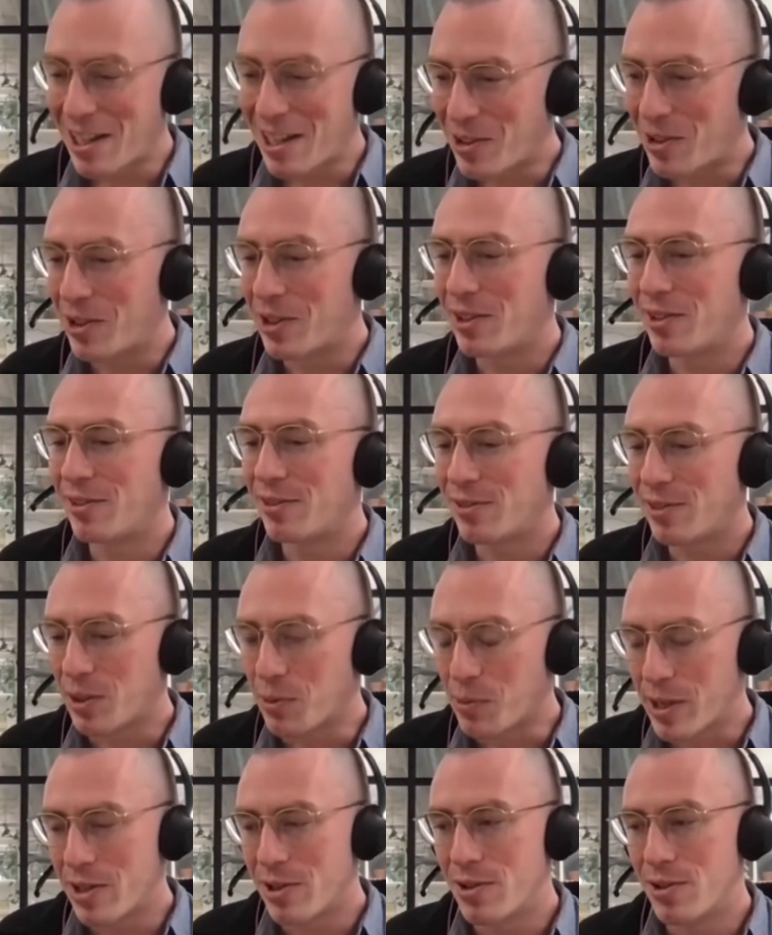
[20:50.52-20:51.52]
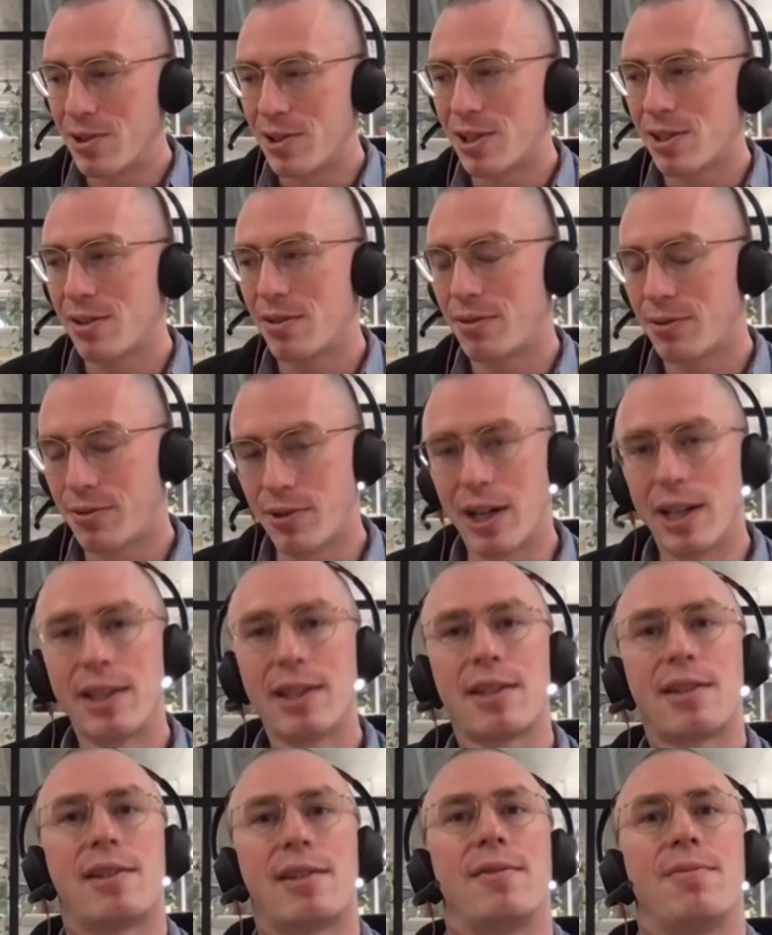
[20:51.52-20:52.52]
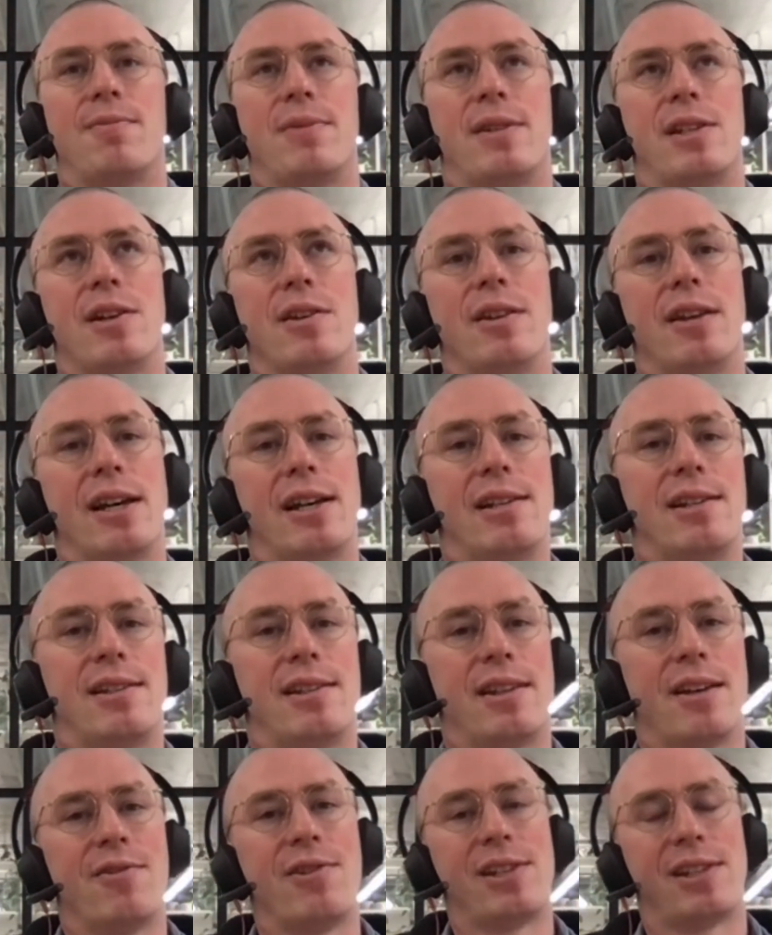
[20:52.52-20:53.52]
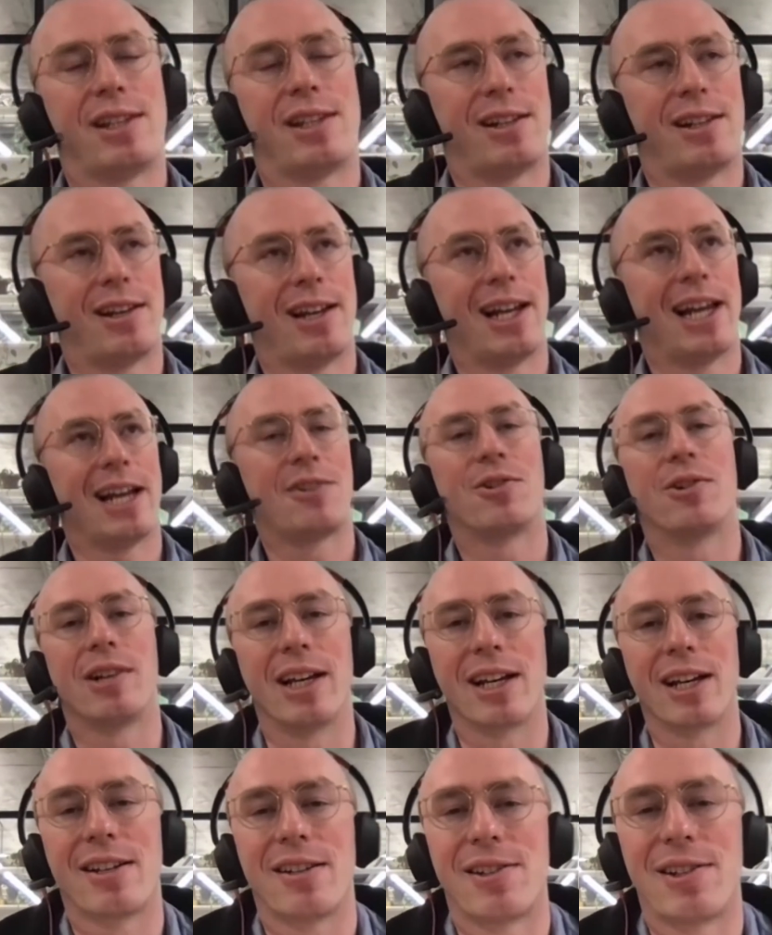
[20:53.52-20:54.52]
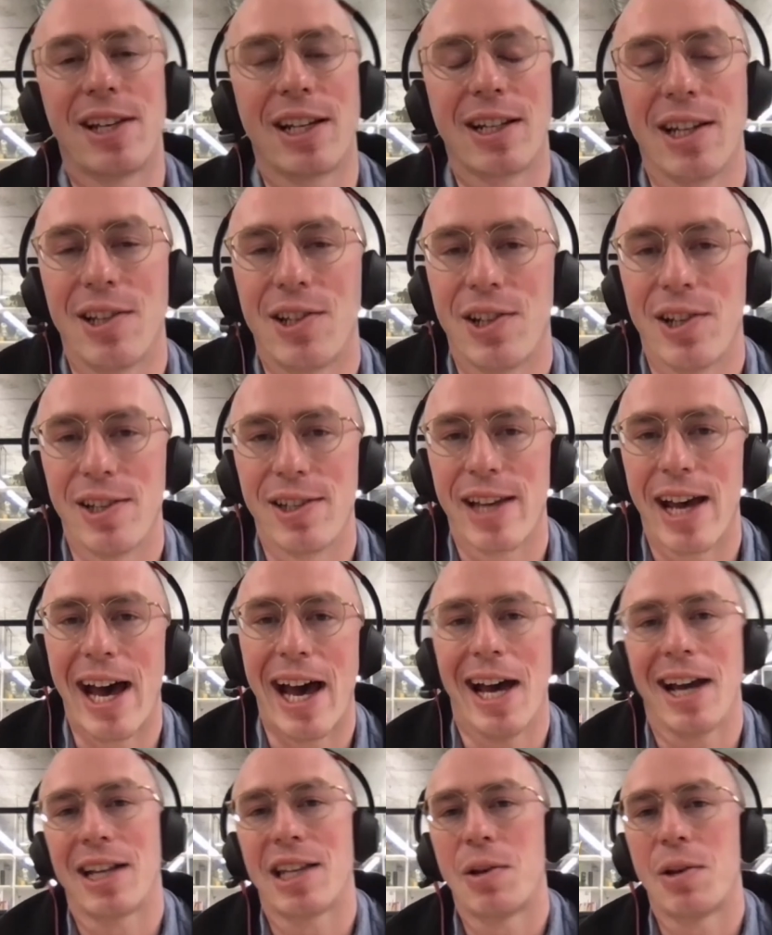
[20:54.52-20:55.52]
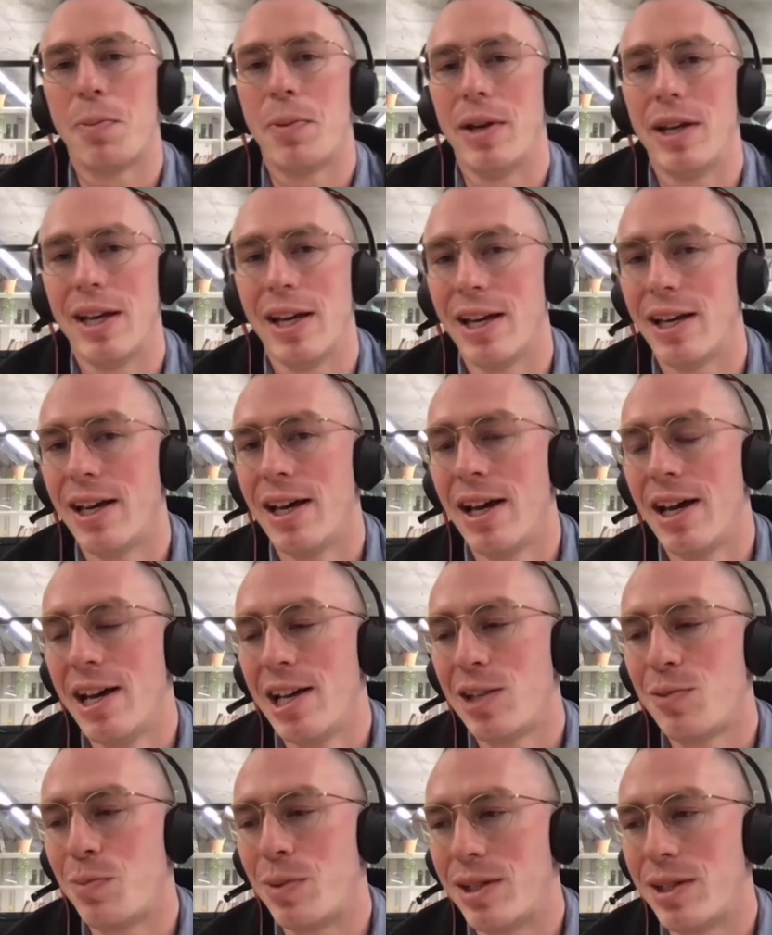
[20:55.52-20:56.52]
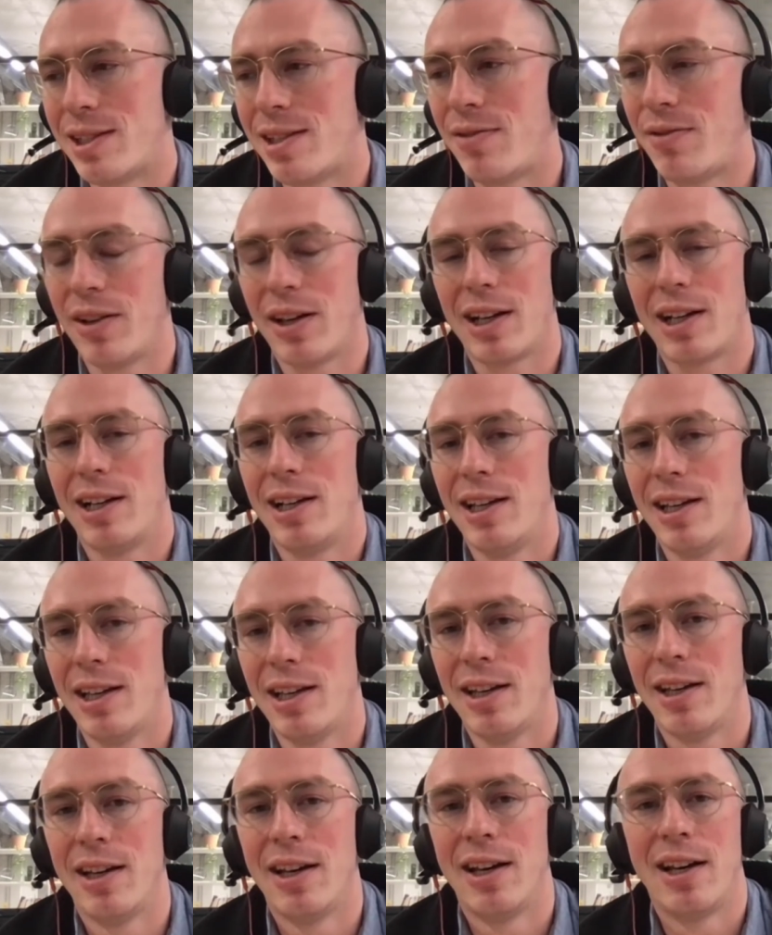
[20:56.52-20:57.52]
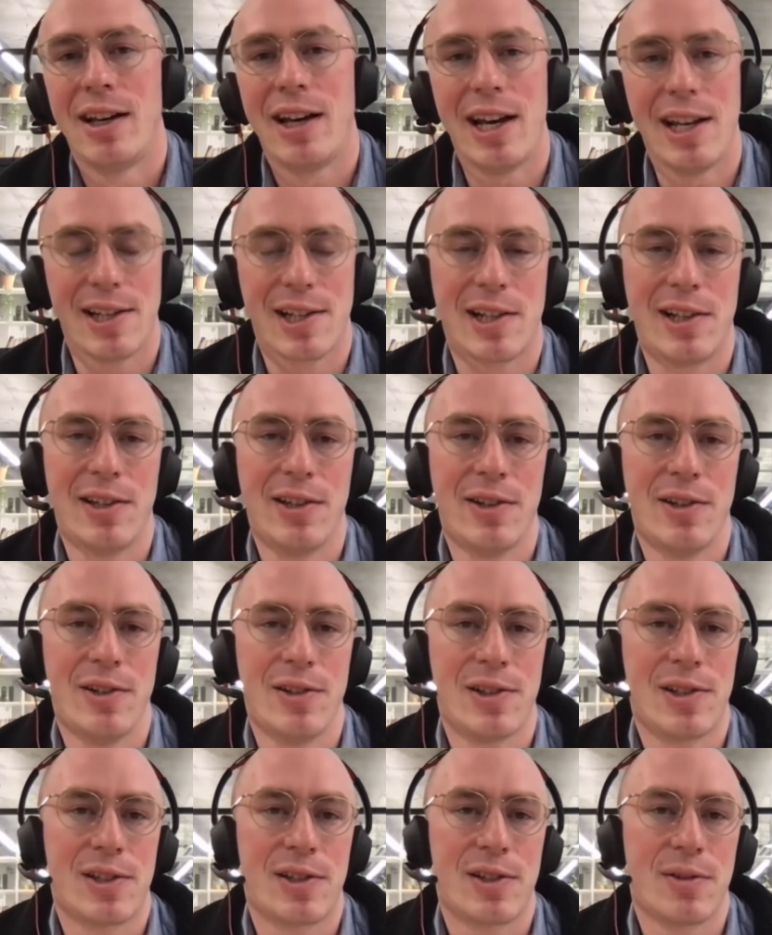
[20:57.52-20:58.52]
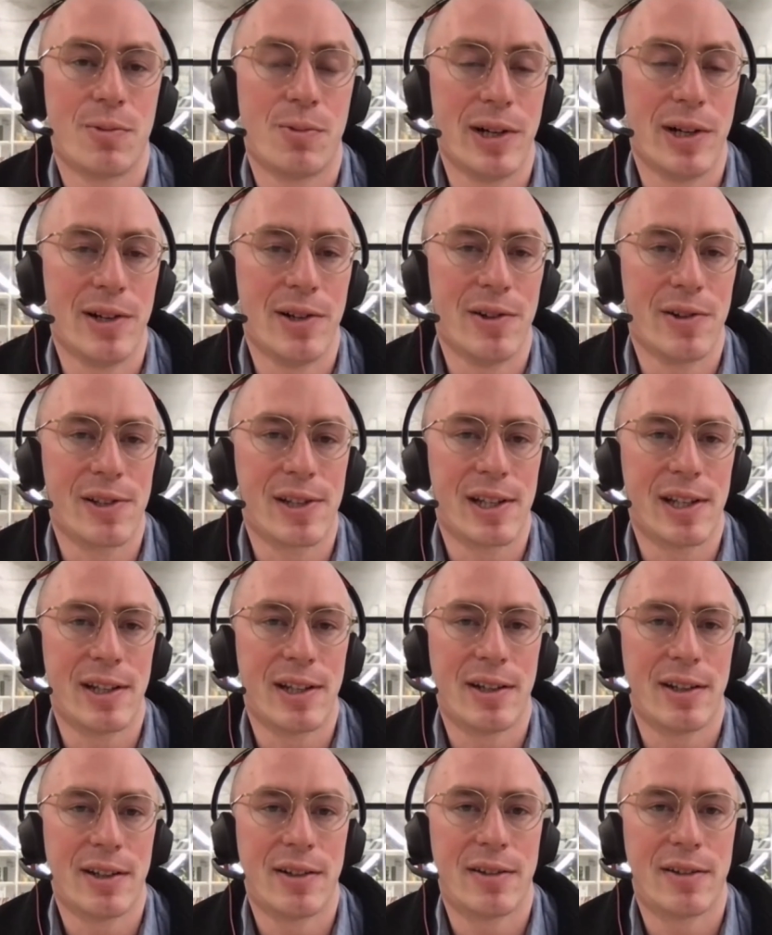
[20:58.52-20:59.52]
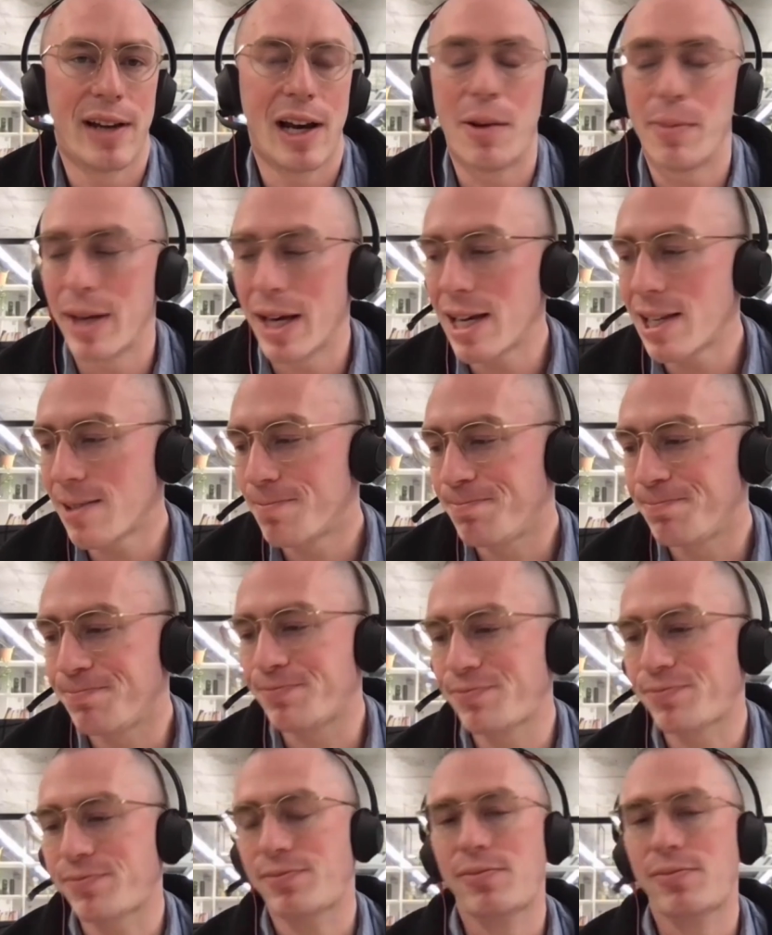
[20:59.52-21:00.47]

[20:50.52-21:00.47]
had that a lot on the wills front. So there is the Electronic Signatures Act, but it specifically excludes wills and LPAs. Okay.